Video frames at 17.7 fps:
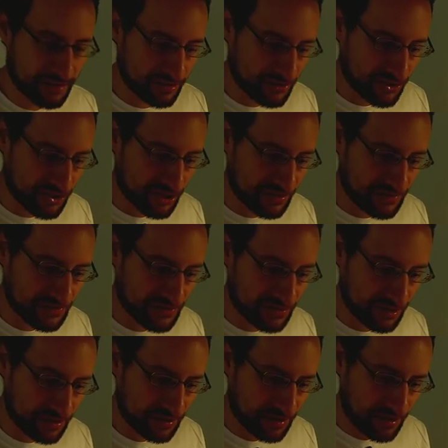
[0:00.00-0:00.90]
It's just
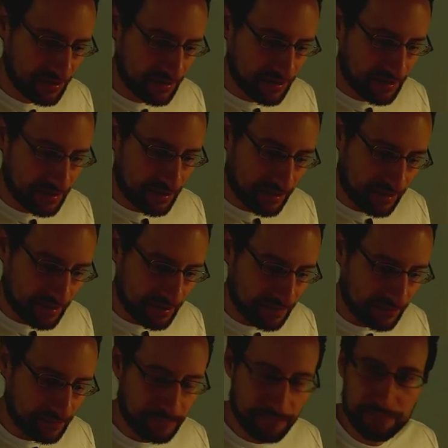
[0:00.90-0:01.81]
that
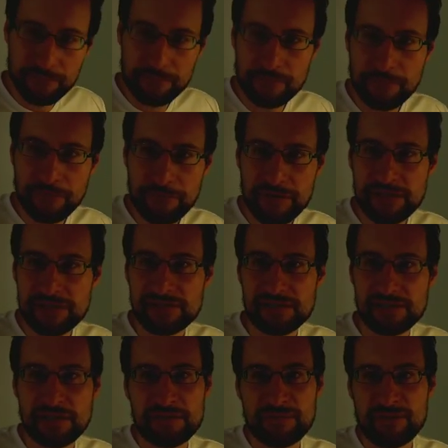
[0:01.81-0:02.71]
it
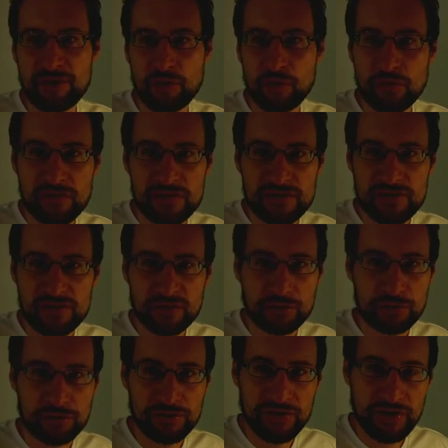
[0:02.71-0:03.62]
feels a little bit
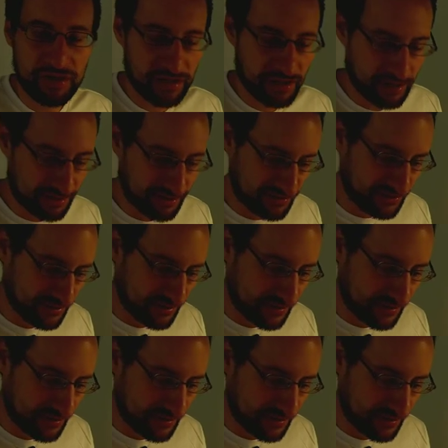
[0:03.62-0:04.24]
oversold. And